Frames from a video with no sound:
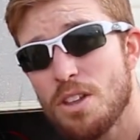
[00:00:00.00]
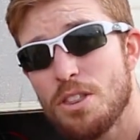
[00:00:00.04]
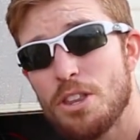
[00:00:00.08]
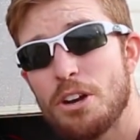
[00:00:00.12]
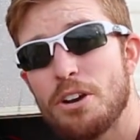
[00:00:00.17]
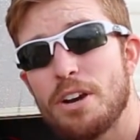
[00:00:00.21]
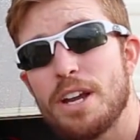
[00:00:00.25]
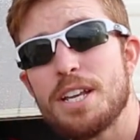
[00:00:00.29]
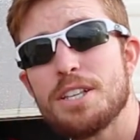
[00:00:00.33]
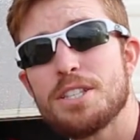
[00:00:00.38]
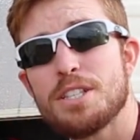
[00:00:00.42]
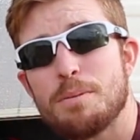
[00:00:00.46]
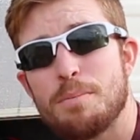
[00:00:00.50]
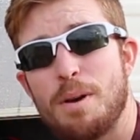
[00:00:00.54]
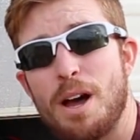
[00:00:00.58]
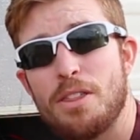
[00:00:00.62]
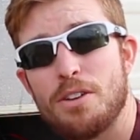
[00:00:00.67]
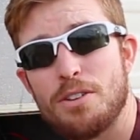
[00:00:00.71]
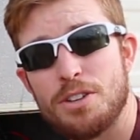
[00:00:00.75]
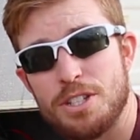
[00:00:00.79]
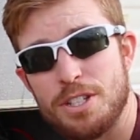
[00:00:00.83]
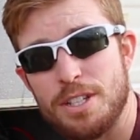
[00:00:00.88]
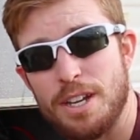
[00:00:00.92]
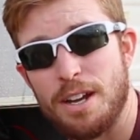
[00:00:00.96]
there is some
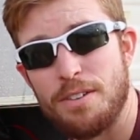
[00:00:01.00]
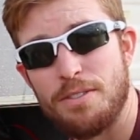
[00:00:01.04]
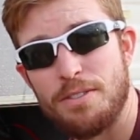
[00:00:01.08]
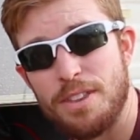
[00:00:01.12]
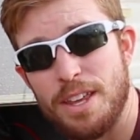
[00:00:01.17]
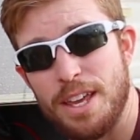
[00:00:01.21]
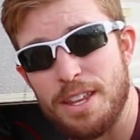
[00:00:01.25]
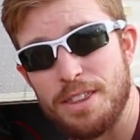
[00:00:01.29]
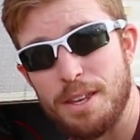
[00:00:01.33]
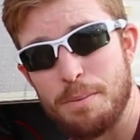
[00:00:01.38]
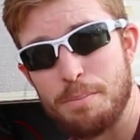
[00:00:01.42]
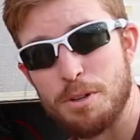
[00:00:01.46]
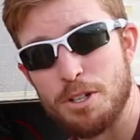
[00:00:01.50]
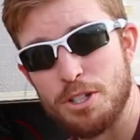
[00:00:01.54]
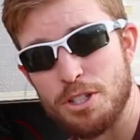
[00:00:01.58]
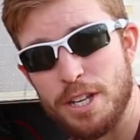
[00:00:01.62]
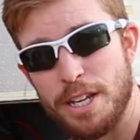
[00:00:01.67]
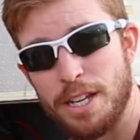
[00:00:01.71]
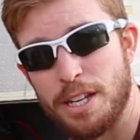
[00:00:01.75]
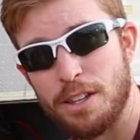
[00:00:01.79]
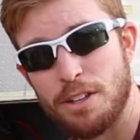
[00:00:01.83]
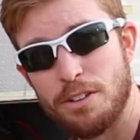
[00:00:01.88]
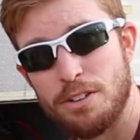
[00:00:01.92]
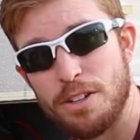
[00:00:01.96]
other stuff that the
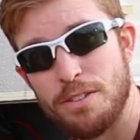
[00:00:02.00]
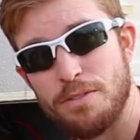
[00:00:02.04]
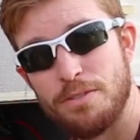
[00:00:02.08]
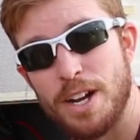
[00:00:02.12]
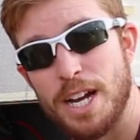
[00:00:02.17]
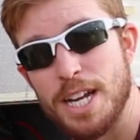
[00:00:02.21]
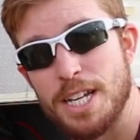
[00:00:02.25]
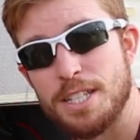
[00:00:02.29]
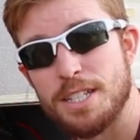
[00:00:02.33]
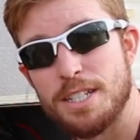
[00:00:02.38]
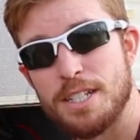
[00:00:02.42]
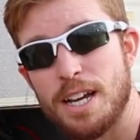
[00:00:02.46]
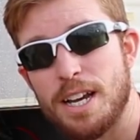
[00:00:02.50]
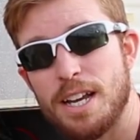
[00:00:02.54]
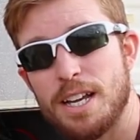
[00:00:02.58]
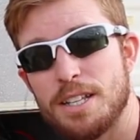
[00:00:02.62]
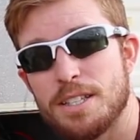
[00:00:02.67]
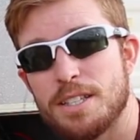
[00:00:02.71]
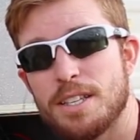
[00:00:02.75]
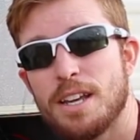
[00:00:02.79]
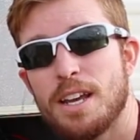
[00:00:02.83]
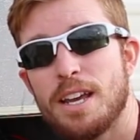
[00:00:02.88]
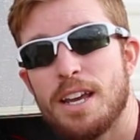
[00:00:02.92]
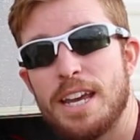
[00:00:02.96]
particular device
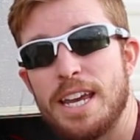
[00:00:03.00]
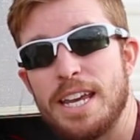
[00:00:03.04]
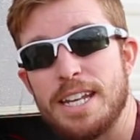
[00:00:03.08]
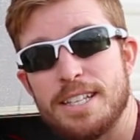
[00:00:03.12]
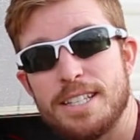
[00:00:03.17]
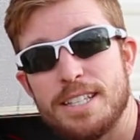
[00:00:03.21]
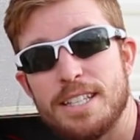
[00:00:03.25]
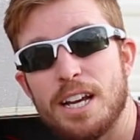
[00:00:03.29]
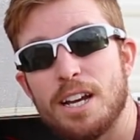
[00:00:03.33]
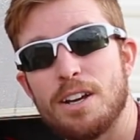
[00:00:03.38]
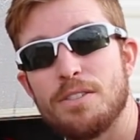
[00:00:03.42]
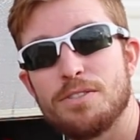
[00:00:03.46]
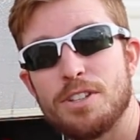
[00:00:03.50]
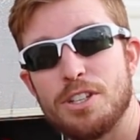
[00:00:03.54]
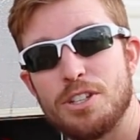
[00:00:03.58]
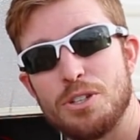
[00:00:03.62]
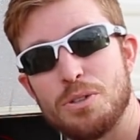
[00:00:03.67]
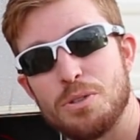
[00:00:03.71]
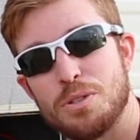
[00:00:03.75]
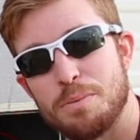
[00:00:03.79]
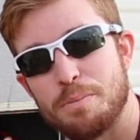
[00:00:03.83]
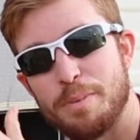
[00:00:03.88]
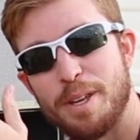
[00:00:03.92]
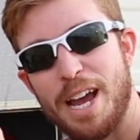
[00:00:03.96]
does itself to
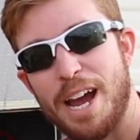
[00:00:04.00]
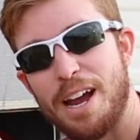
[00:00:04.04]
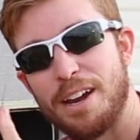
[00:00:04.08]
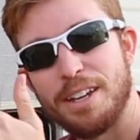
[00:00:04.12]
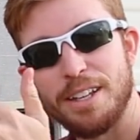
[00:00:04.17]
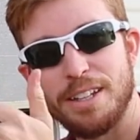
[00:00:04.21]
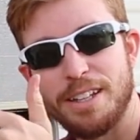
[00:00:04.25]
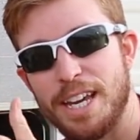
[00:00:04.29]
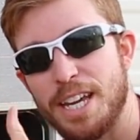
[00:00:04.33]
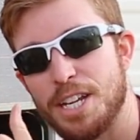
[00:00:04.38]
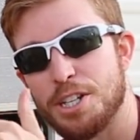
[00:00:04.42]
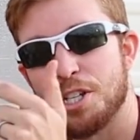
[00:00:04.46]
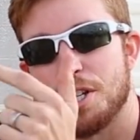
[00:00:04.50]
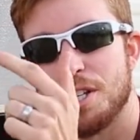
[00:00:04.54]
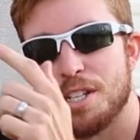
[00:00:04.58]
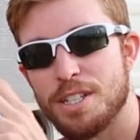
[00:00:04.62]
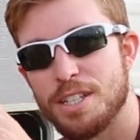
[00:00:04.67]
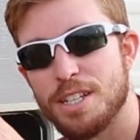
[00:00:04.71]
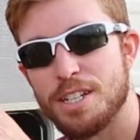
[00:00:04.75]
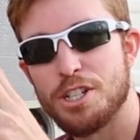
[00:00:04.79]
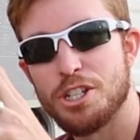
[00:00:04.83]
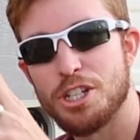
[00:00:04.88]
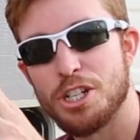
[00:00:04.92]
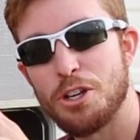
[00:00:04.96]
do some
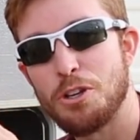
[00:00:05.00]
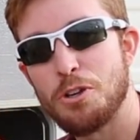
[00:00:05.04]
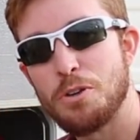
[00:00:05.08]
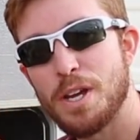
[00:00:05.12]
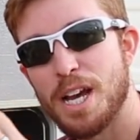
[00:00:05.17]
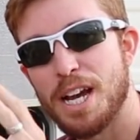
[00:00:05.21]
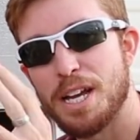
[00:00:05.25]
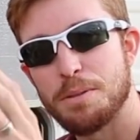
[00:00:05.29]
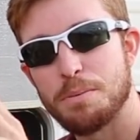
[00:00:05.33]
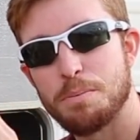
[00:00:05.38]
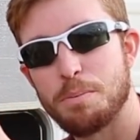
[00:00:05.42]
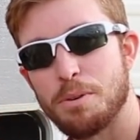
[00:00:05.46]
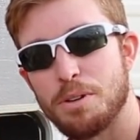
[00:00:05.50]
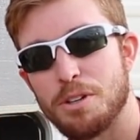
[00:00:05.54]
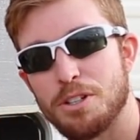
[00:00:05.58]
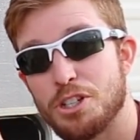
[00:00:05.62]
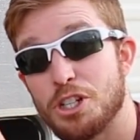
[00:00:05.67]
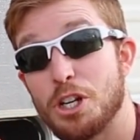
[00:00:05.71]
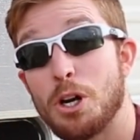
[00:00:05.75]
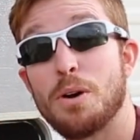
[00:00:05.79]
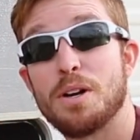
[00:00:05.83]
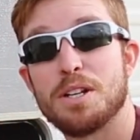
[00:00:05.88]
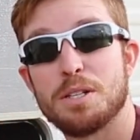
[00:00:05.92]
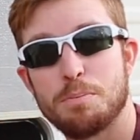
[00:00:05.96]
calculations and show you guys,
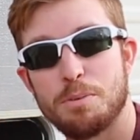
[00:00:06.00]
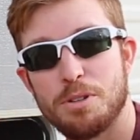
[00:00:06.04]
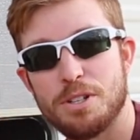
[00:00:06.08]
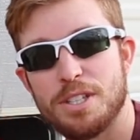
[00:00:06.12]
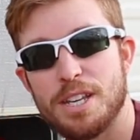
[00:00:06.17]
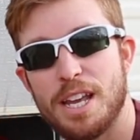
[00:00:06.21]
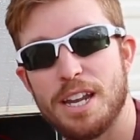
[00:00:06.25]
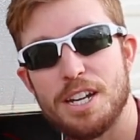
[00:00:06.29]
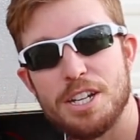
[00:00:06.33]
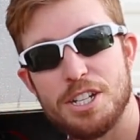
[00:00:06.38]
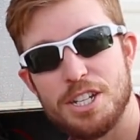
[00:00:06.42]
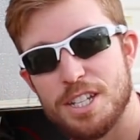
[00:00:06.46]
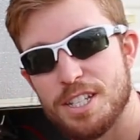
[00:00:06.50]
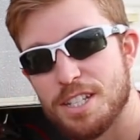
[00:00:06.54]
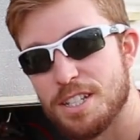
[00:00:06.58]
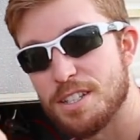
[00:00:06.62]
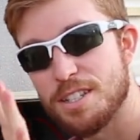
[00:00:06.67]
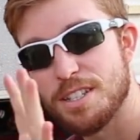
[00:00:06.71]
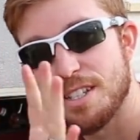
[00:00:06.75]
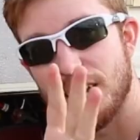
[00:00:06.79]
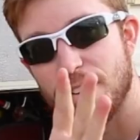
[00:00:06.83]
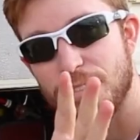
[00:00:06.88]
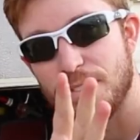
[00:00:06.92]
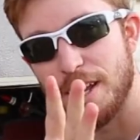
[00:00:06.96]
show us percentages
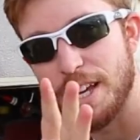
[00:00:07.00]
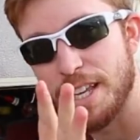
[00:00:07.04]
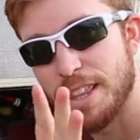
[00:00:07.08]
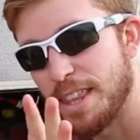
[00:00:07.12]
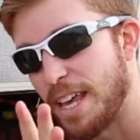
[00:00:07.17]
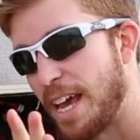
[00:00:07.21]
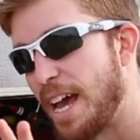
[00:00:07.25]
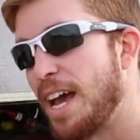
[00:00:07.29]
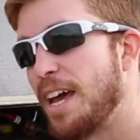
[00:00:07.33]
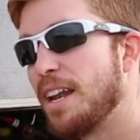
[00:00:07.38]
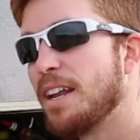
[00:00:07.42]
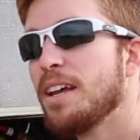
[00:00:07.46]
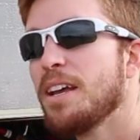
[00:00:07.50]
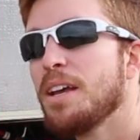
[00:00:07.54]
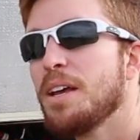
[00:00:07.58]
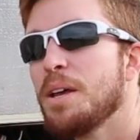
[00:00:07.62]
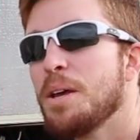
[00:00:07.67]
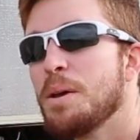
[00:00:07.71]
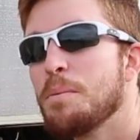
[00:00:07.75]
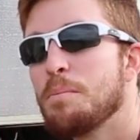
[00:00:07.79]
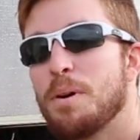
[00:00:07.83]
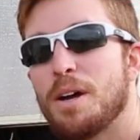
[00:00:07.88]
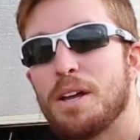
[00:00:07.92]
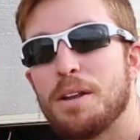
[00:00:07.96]
and stuff like that.
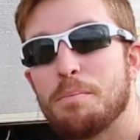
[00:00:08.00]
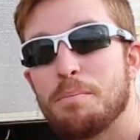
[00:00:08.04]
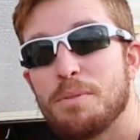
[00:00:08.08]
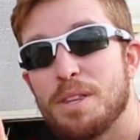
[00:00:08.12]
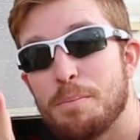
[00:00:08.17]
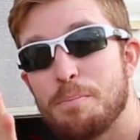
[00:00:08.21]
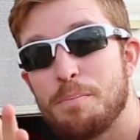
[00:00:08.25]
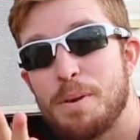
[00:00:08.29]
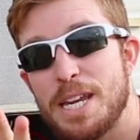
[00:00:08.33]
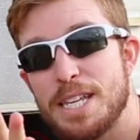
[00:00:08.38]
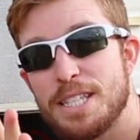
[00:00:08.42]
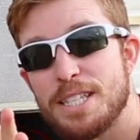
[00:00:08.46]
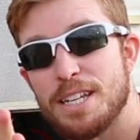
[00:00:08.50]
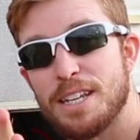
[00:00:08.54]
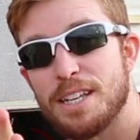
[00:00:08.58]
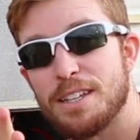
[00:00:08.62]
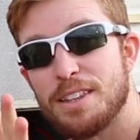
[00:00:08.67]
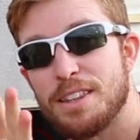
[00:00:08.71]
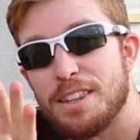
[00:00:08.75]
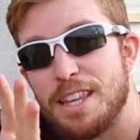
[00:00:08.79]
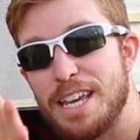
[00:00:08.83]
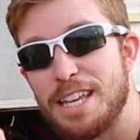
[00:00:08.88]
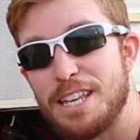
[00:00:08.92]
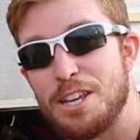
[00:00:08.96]
But the basic
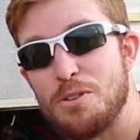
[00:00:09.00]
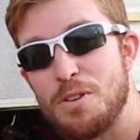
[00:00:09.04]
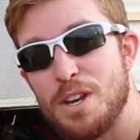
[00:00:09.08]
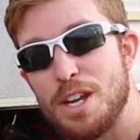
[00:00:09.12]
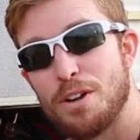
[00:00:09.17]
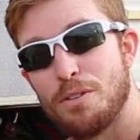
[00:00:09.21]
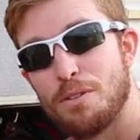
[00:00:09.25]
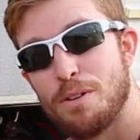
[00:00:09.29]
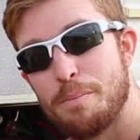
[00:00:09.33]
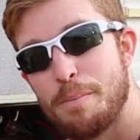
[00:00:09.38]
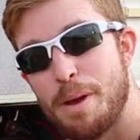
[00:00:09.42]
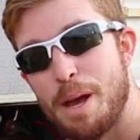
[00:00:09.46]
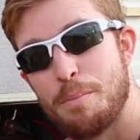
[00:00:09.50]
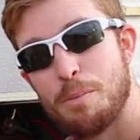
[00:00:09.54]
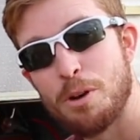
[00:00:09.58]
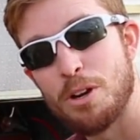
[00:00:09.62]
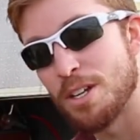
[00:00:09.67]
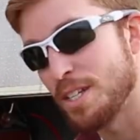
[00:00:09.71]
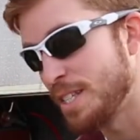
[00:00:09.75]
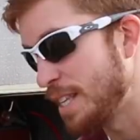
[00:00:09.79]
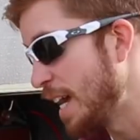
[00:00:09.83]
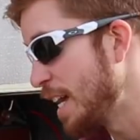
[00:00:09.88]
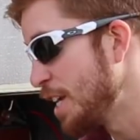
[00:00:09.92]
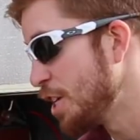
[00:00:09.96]
thing you need to
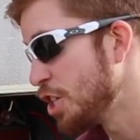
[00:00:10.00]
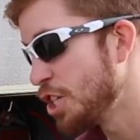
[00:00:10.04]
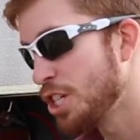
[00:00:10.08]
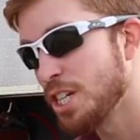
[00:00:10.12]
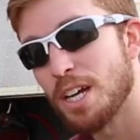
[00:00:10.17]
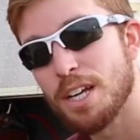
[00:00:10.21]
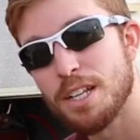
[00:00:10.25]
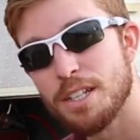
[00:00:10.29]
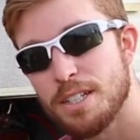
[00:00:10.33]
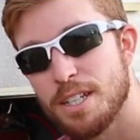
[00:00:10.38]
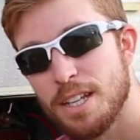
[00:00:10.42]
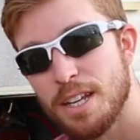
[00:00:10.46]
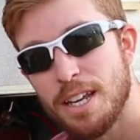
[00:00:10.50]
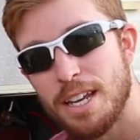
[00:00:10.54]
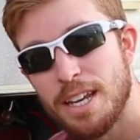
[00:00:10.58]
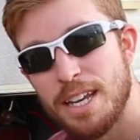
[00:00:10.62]
remember is that shunt